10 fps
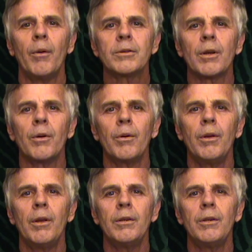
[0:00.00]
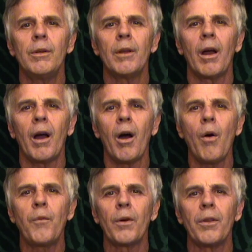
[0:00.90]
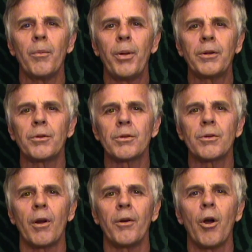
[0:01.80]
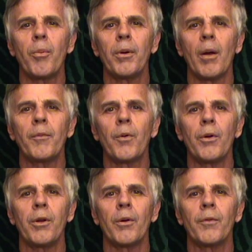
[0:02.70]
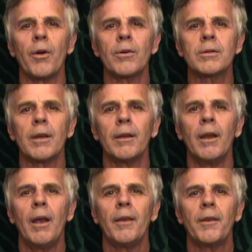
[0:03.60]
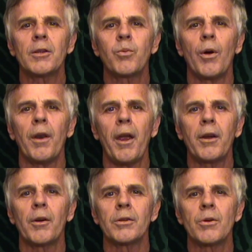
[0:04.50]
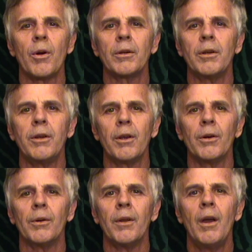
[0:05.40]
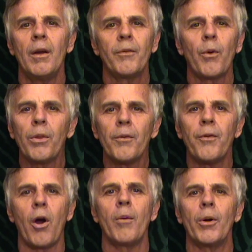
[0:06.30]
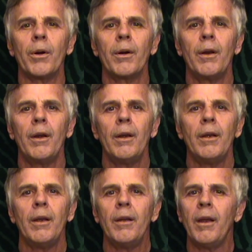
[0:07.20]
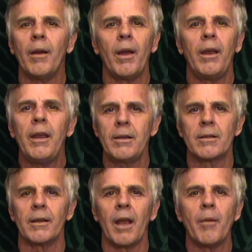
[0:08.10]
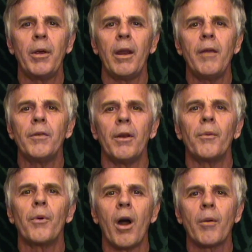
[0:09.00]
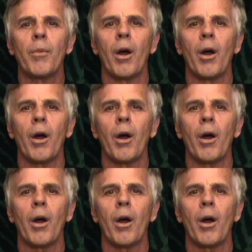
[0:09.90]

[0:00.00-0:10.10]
so hopefully the picture's starting to open up for you here, folks, that this one acre is going to yield for the farmer eh, easily. I mean, even at rock